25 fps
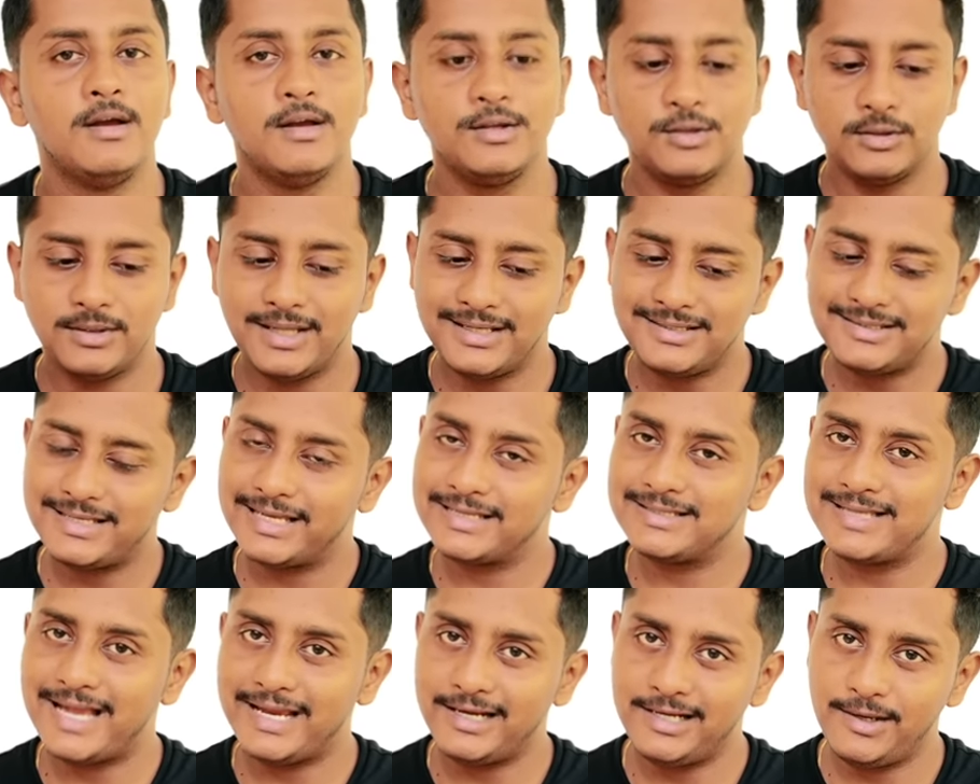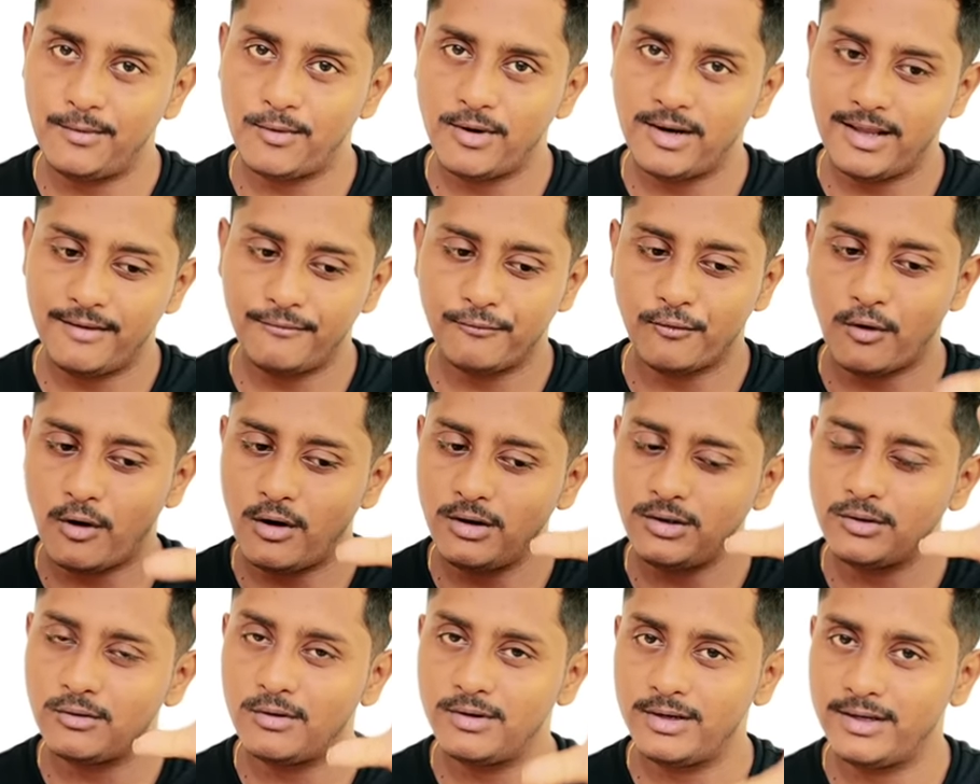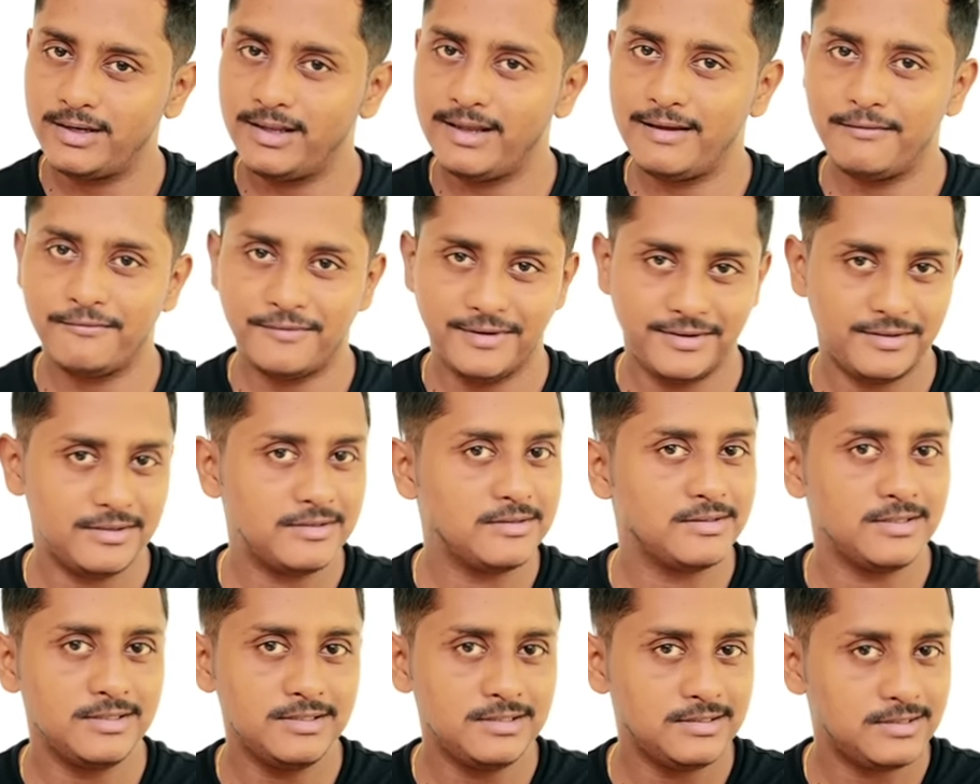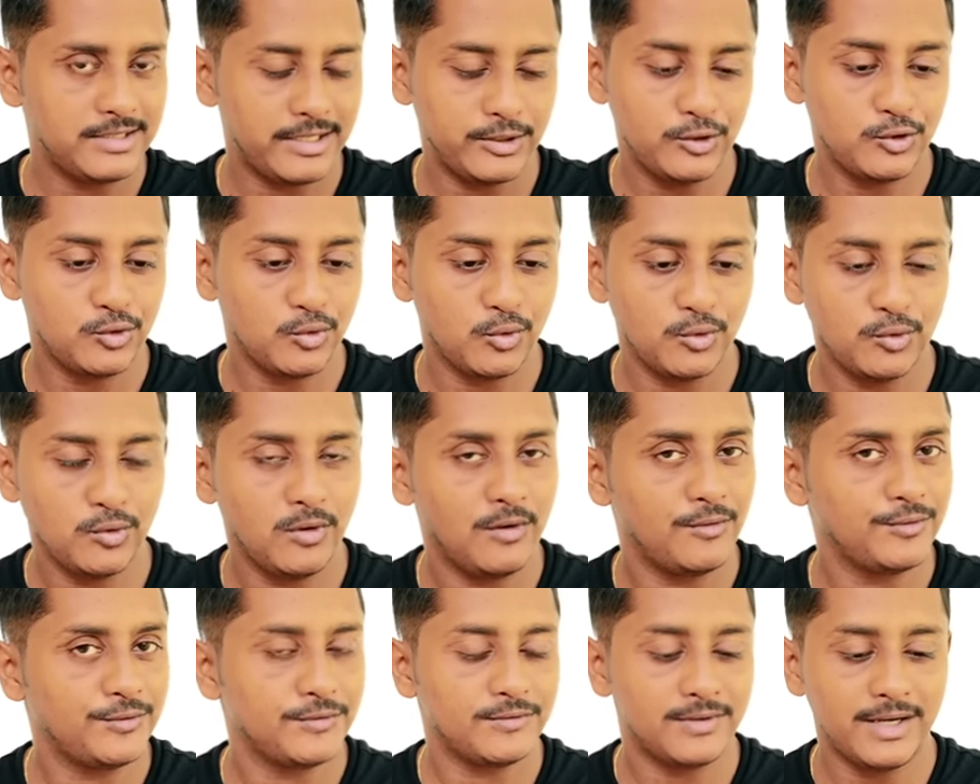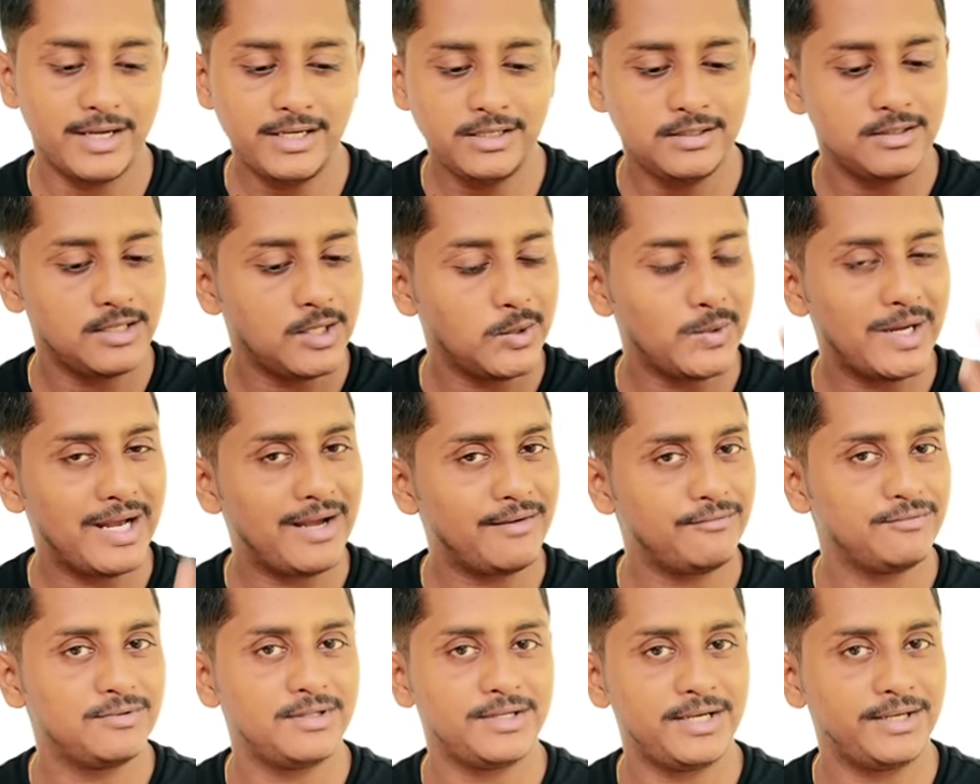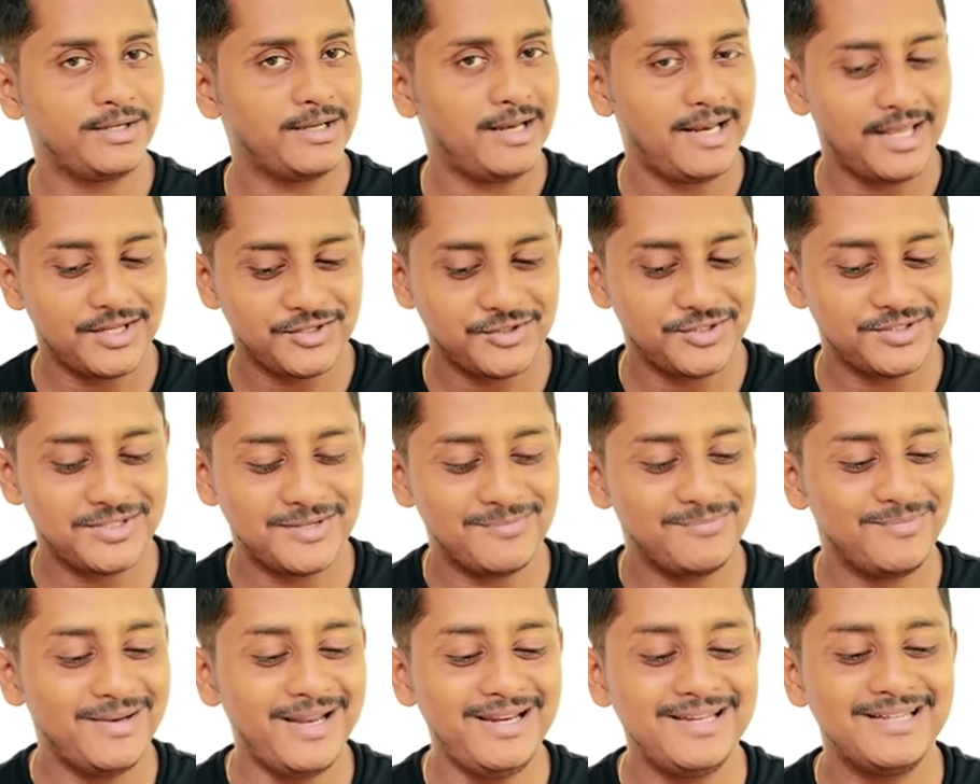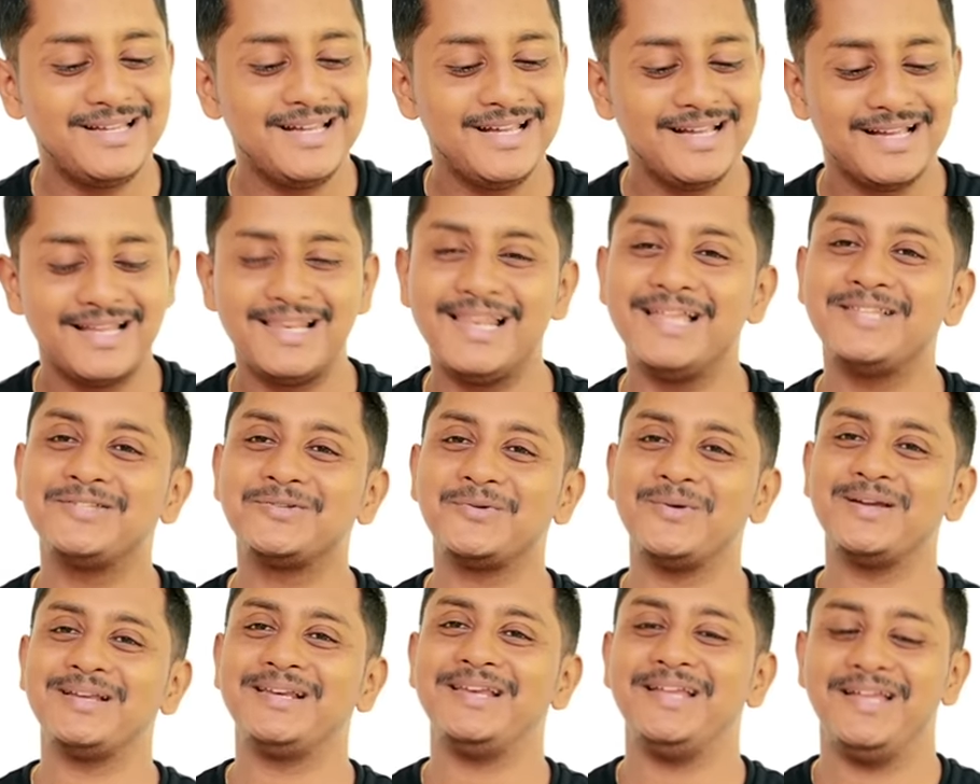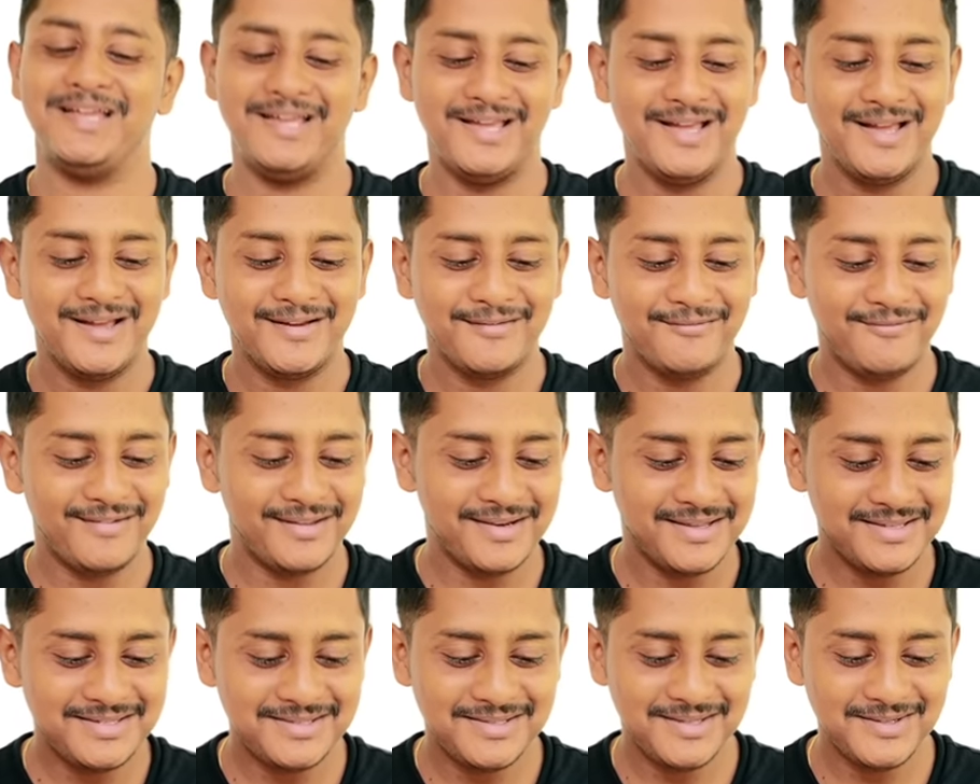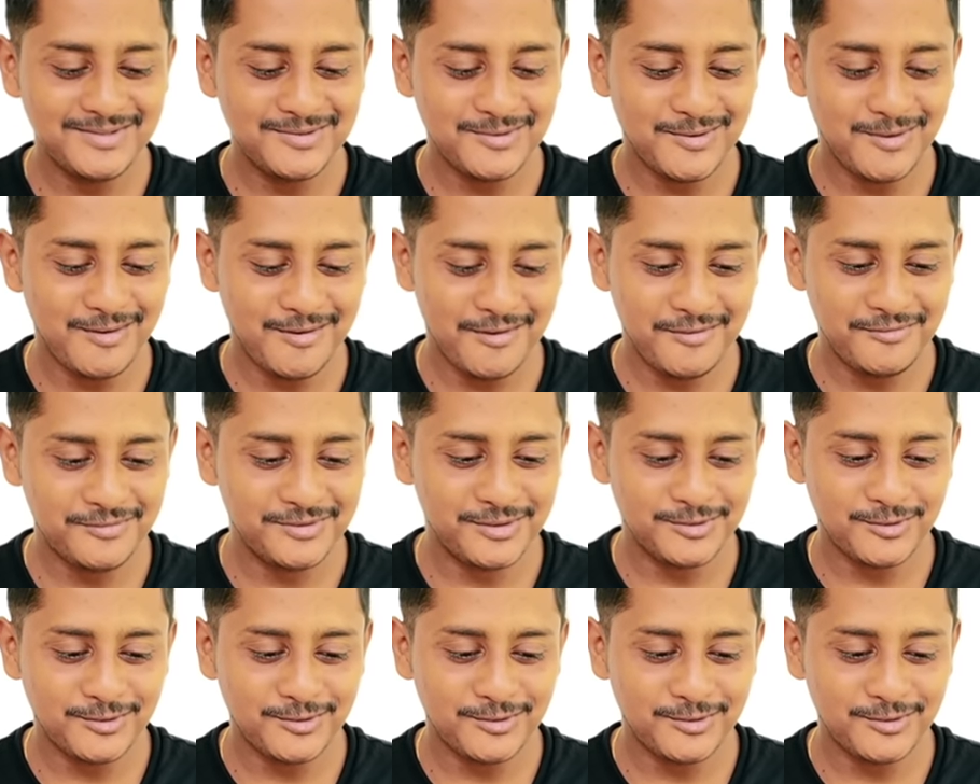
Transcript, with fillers: So that's exactly what I've got. Already I have written this. I showed you how to write. Now I have the written lecture template. Let's quickly finish this off.